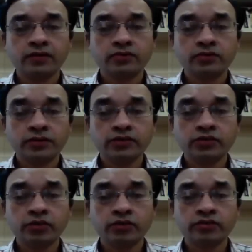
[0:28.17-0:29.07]
To test
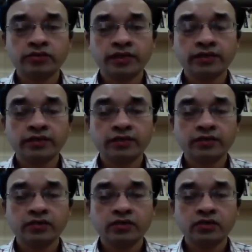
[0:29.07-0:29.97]
your understanding,
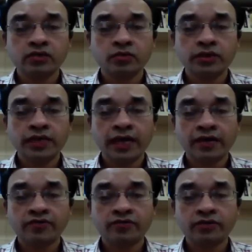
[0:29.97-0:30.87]
we
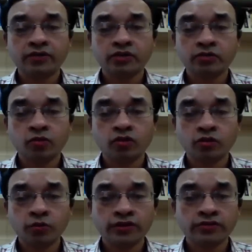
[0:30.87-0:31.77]
have a small
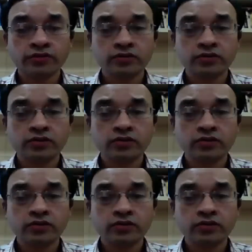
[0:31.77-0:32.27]
quiz.